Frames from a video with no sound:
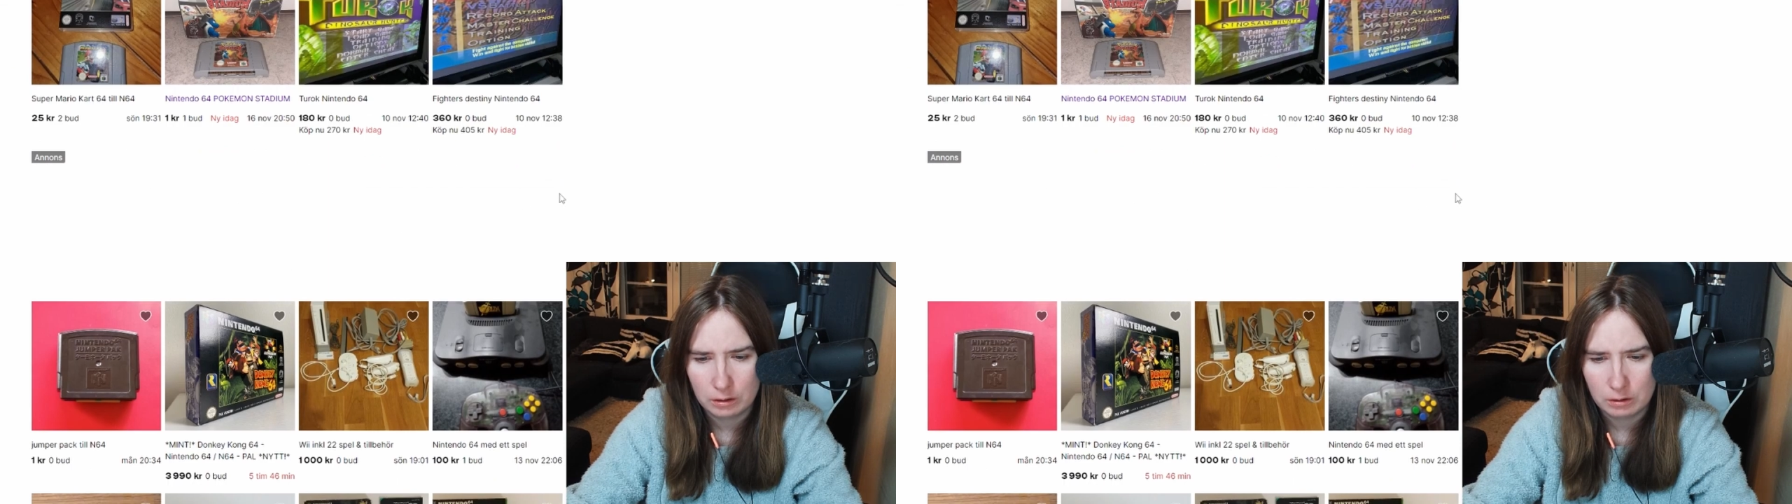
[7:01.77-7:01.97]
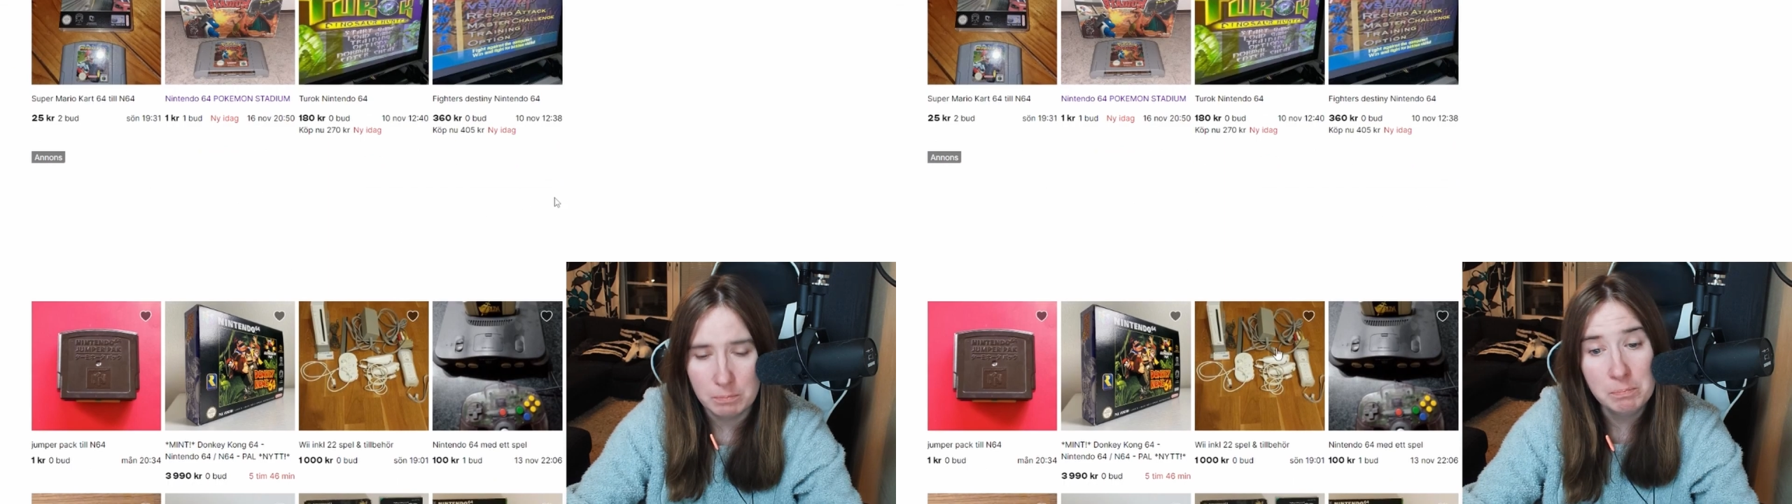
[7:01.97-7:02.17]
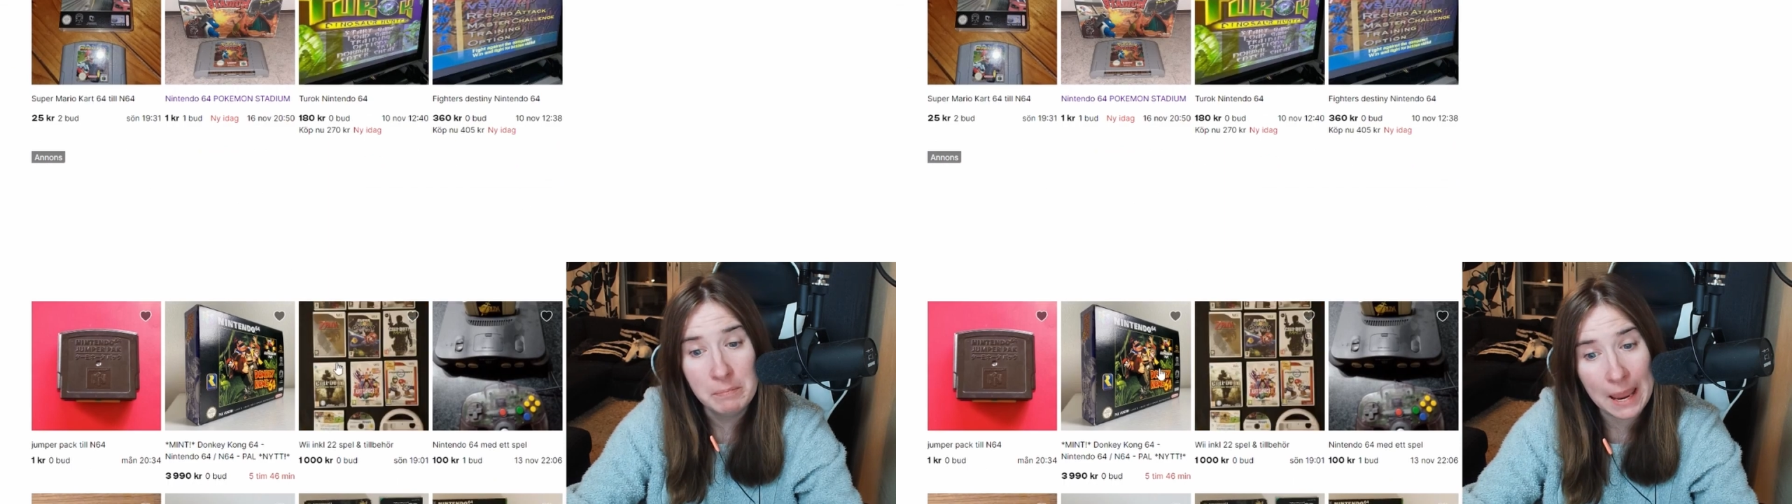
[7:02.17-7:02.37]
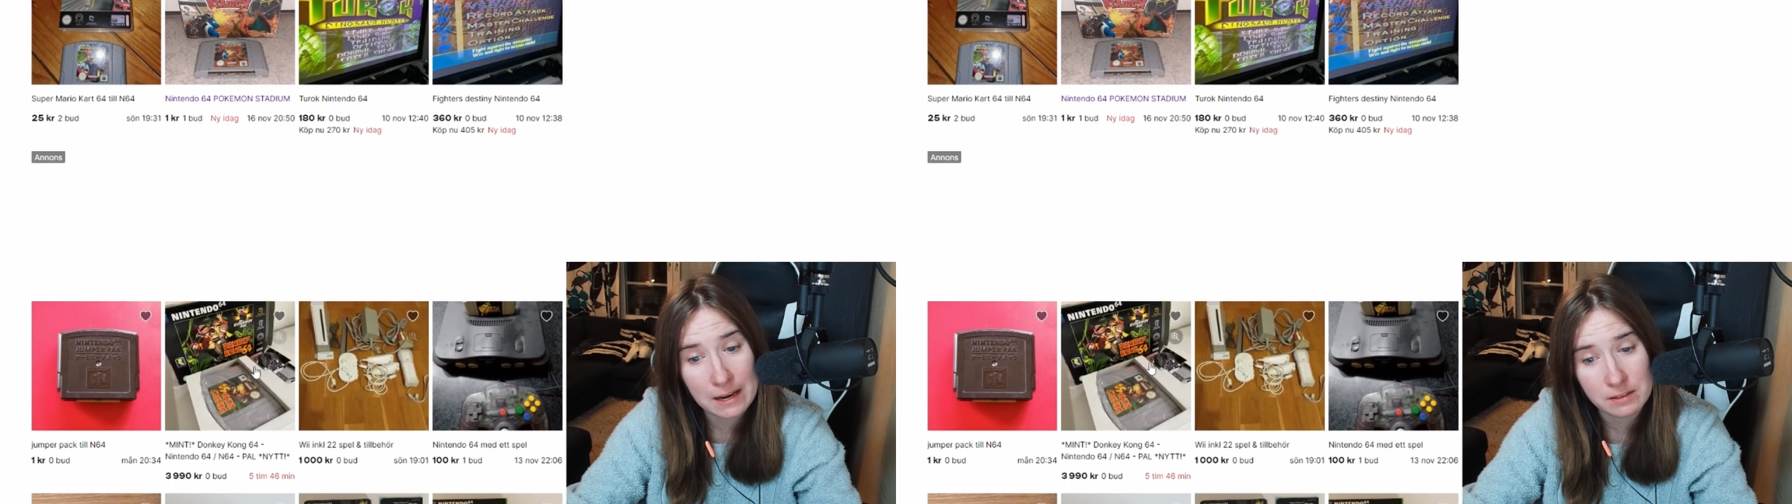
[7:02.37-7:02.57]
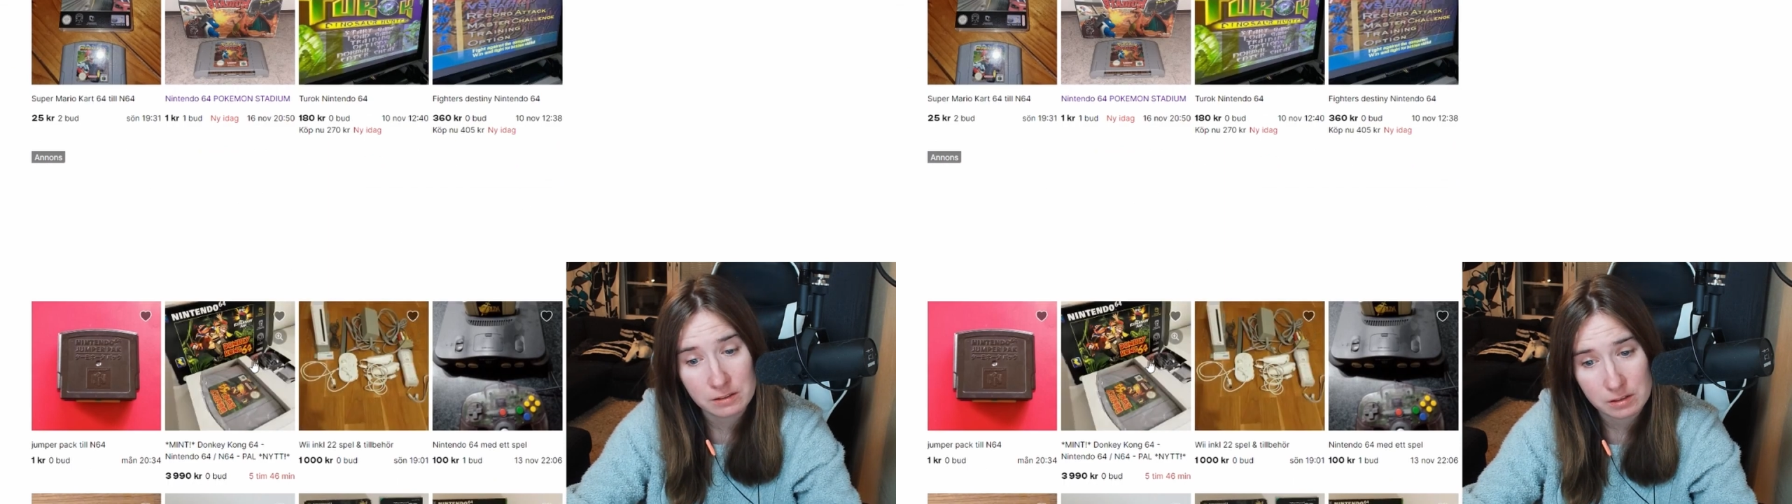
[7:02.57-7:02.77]

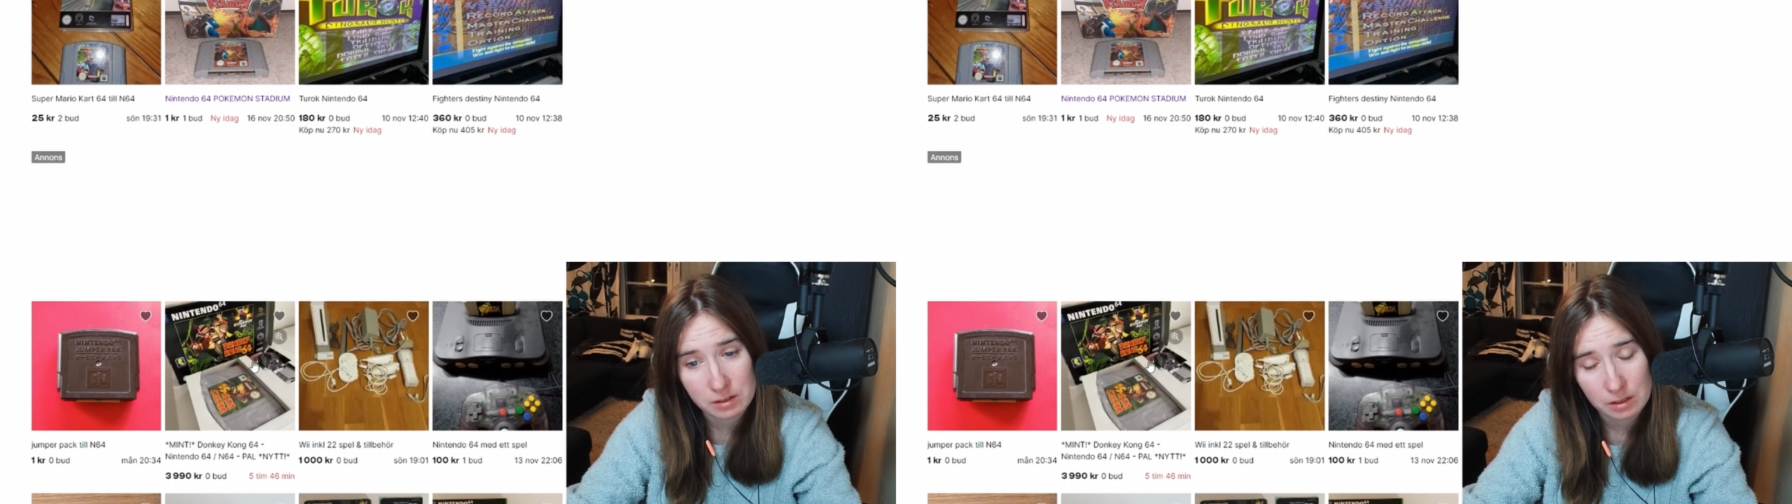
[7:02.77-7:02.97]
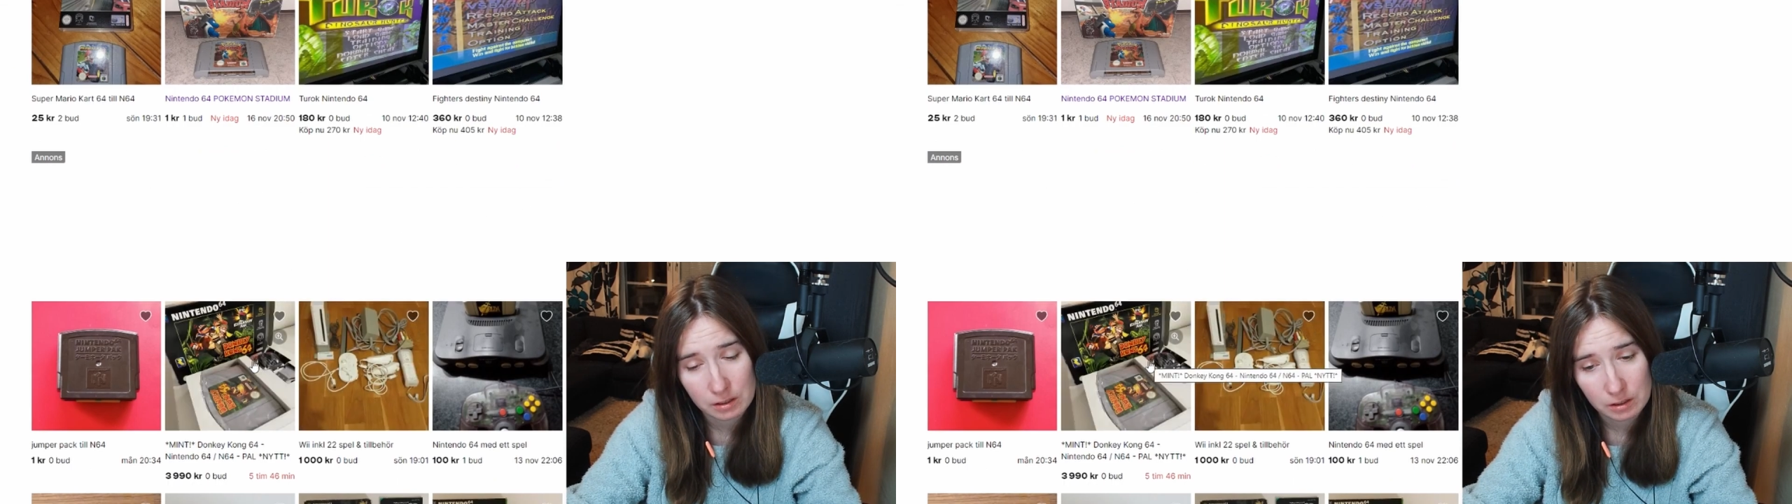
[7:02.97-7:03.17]
Mint.